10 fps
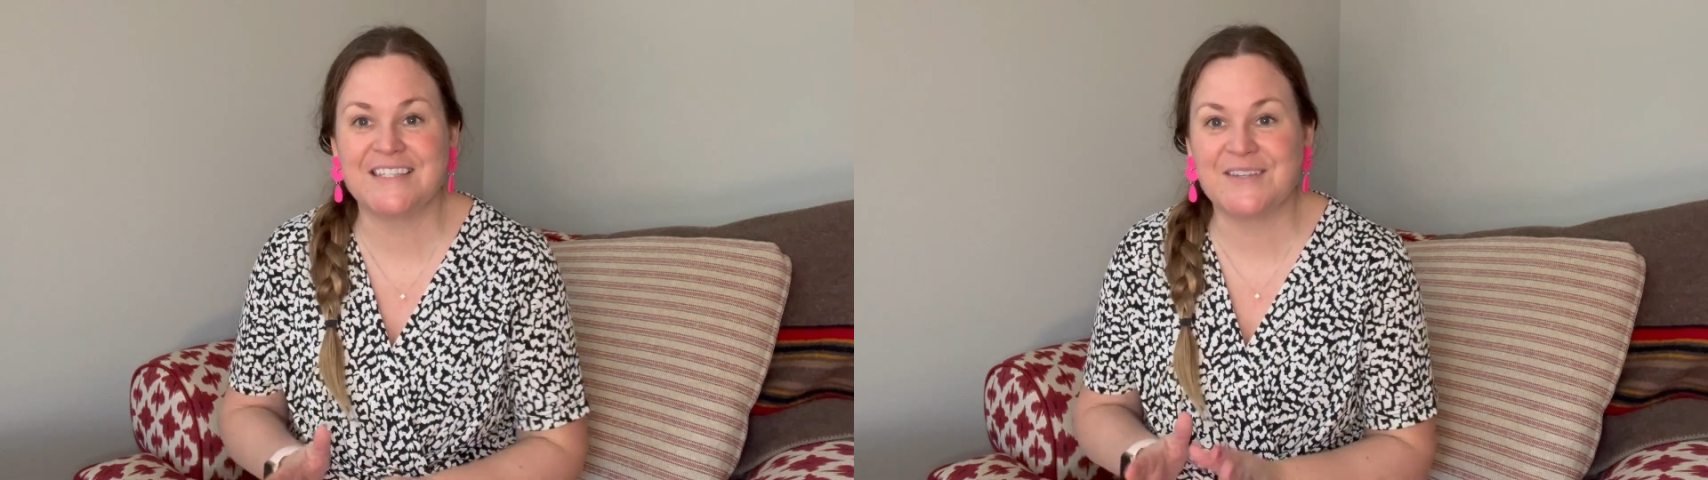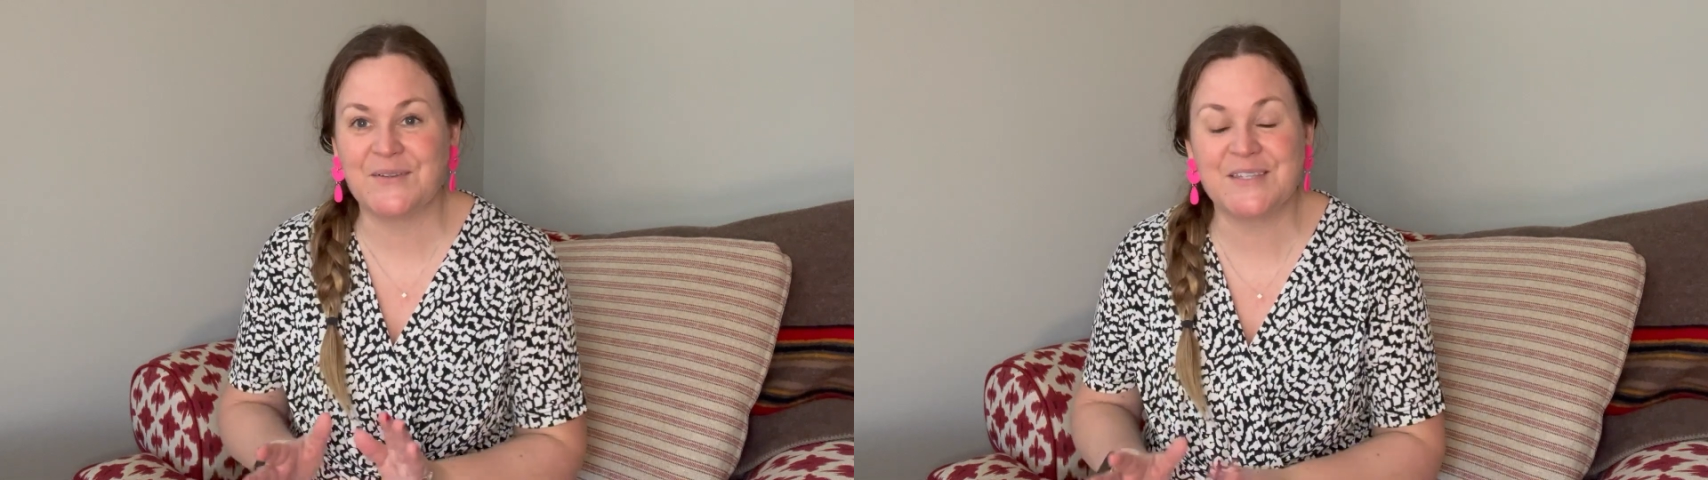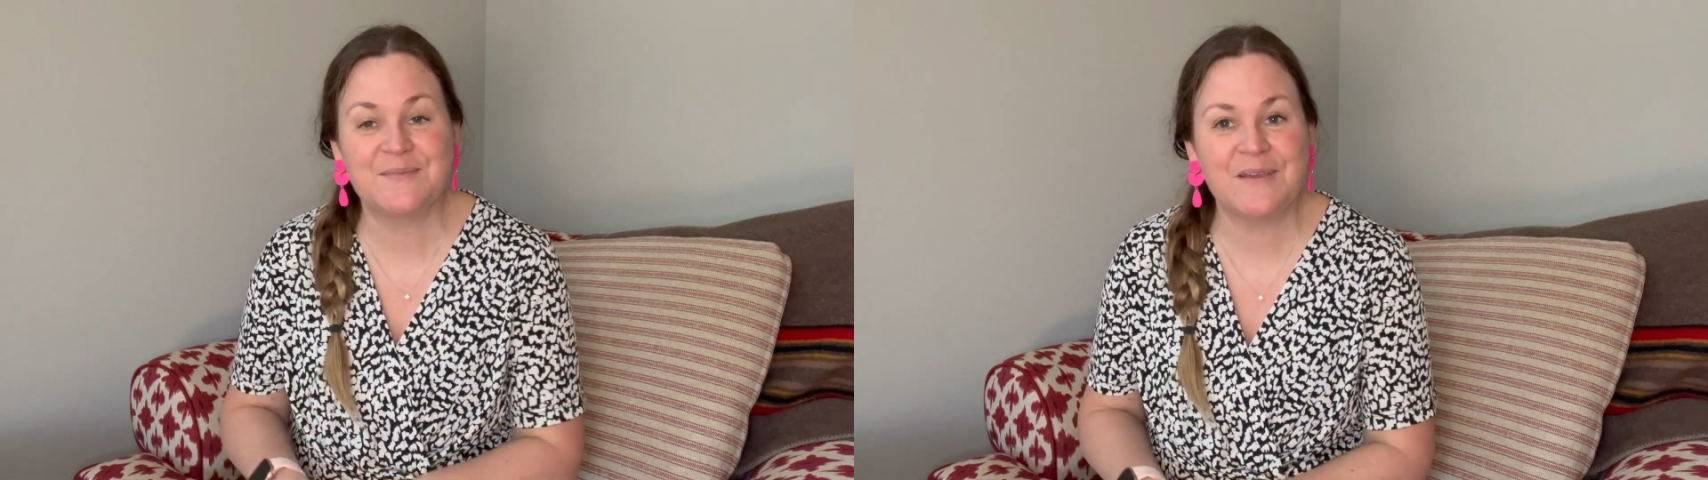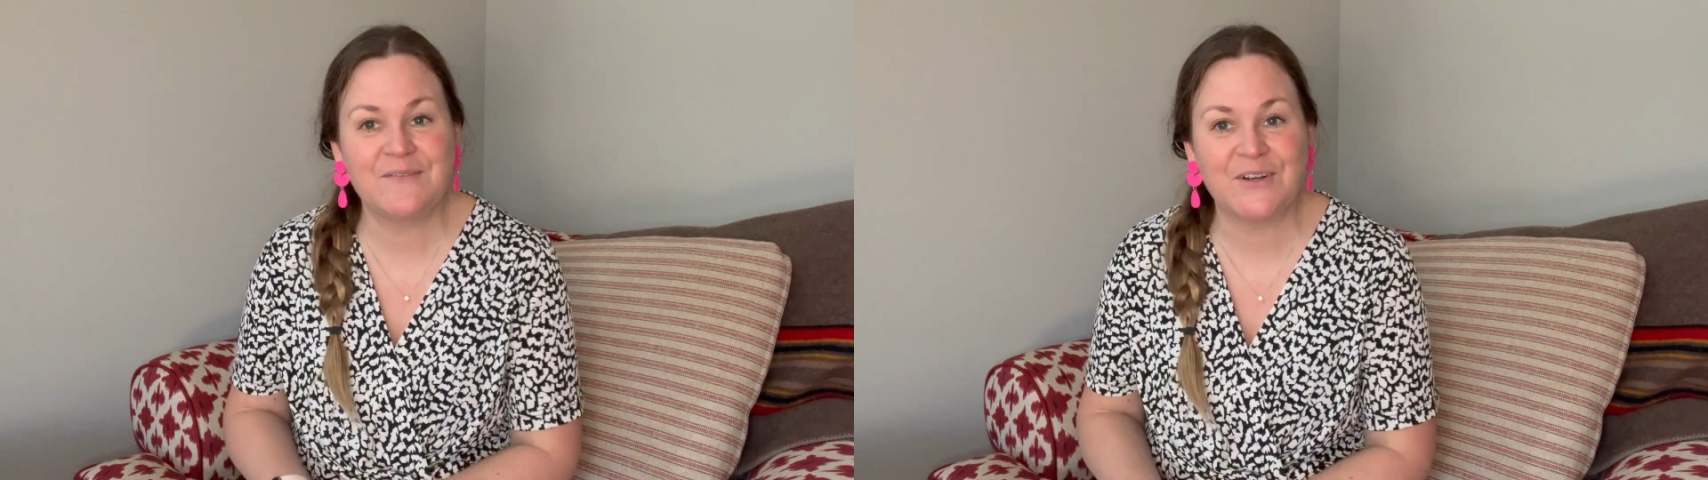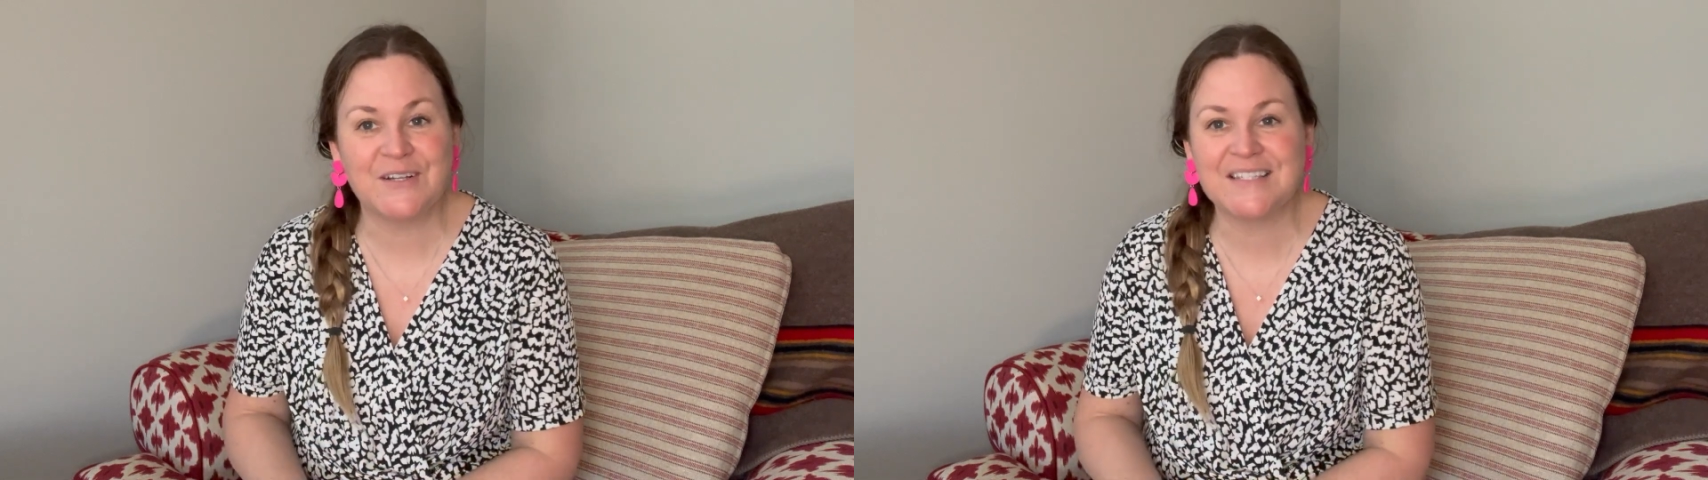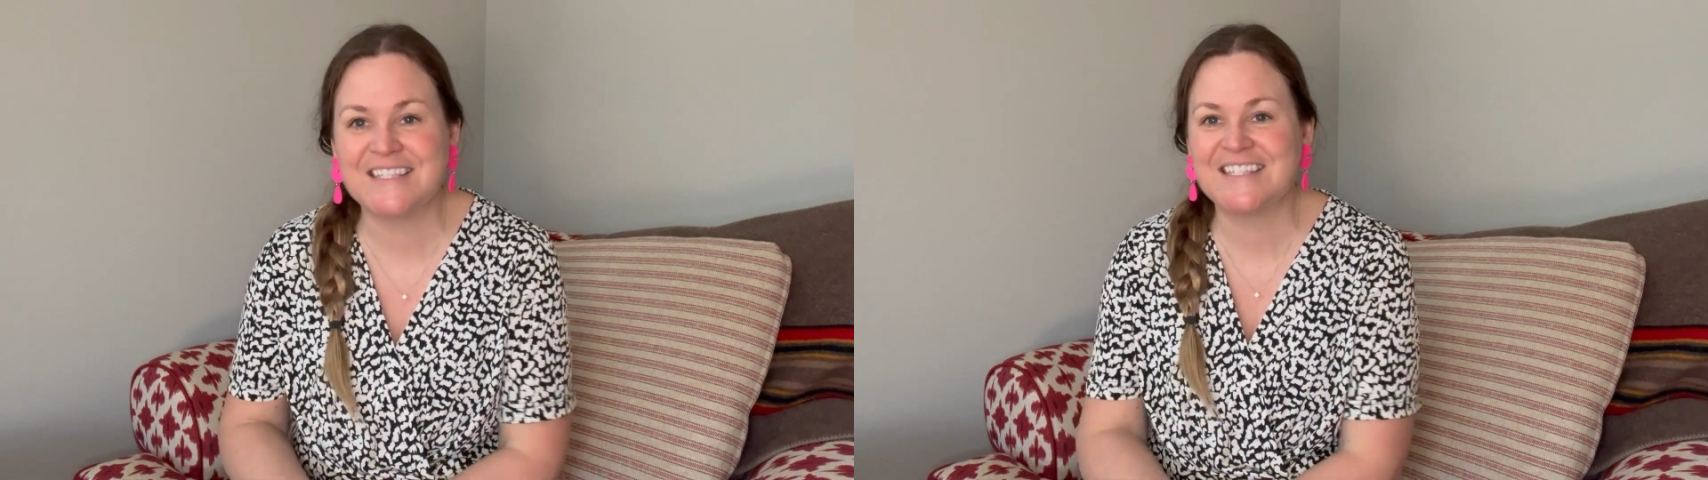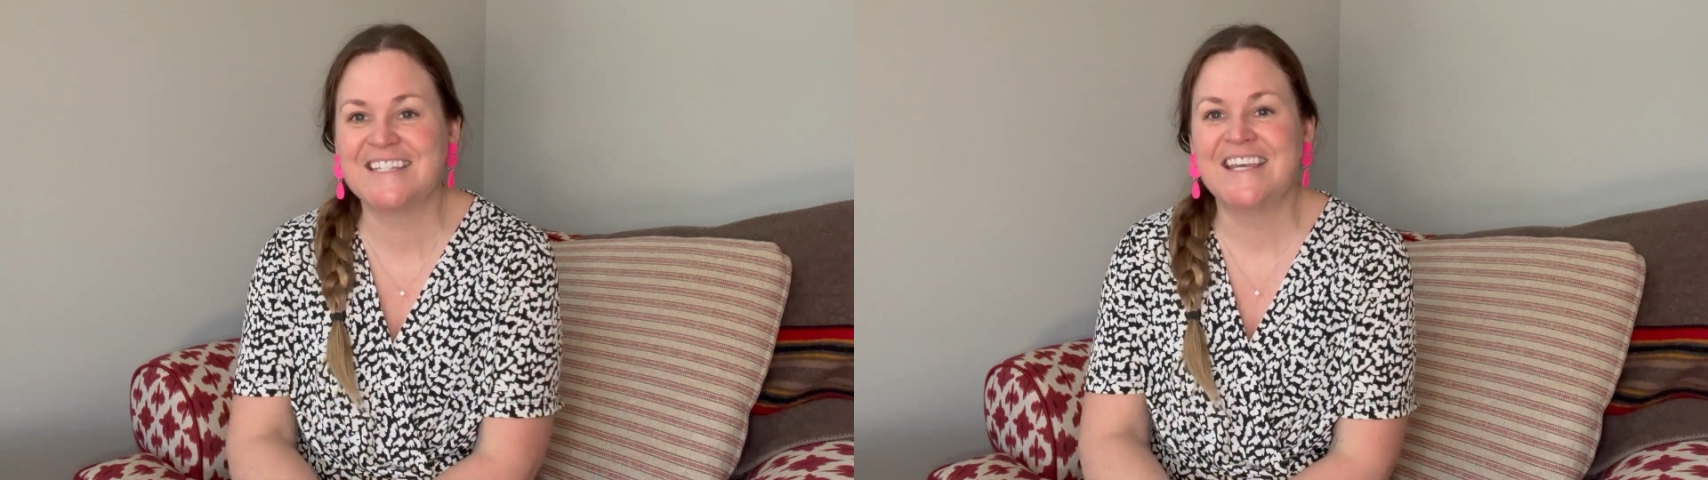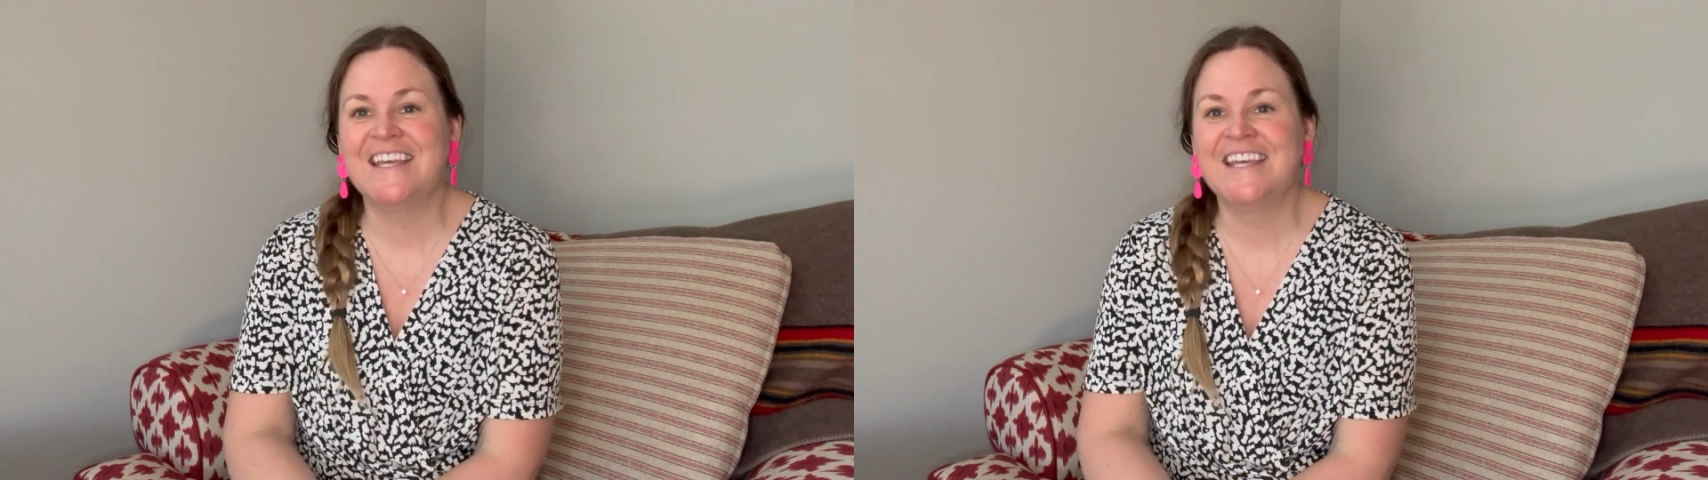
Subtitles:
So this is my first,